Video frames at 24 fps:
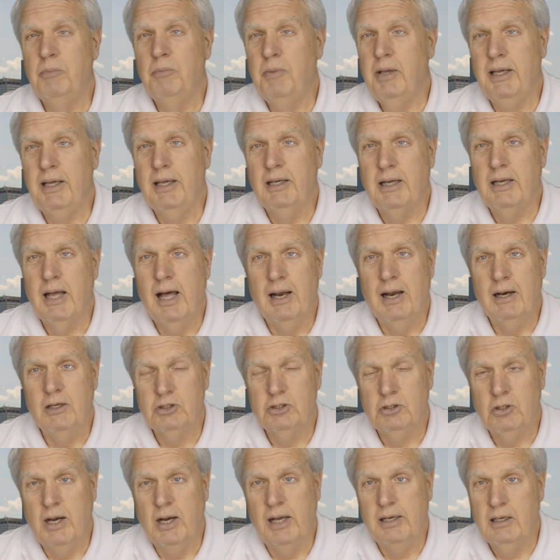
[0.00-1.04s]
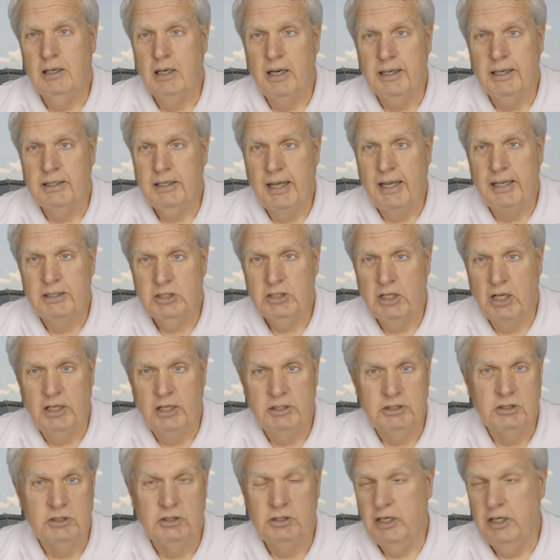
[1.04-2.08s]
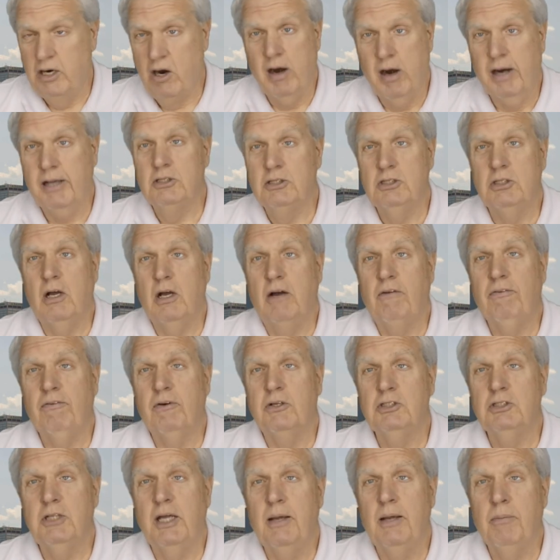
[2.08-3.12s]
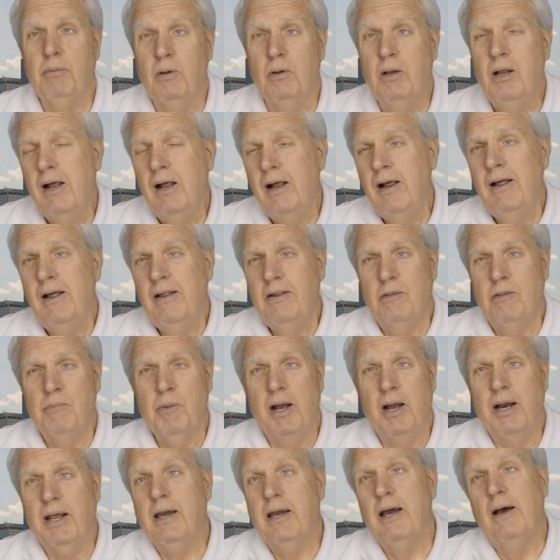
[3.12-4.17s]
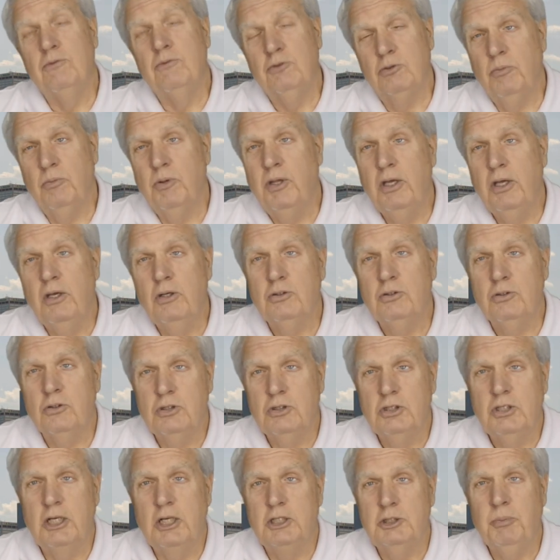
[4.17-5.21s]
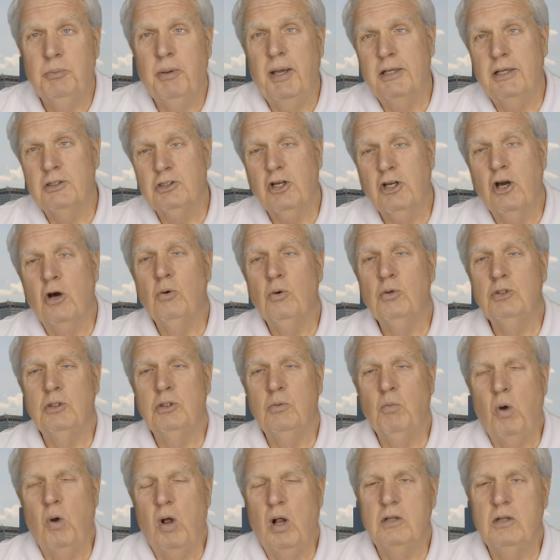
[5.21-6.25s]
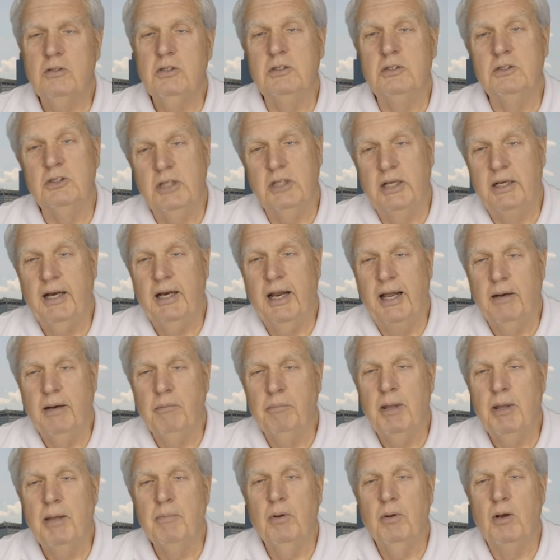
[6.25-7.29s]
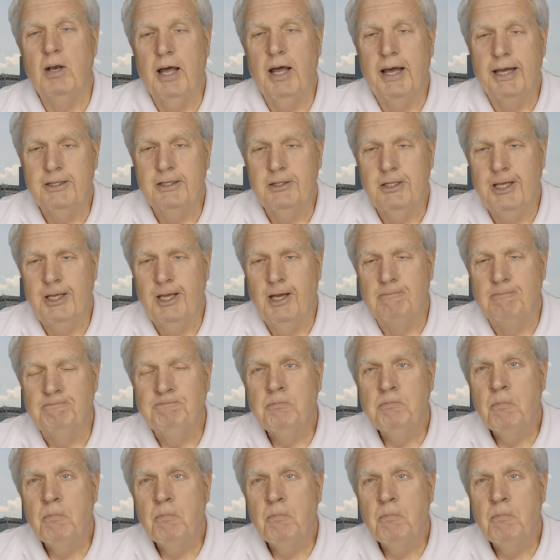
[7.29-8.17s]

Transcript: million dollars trying to elect Asa Hutchinson. In Arkansas, for example, the money comes from the usual suspects, Kochs and Waltons and, and people like them.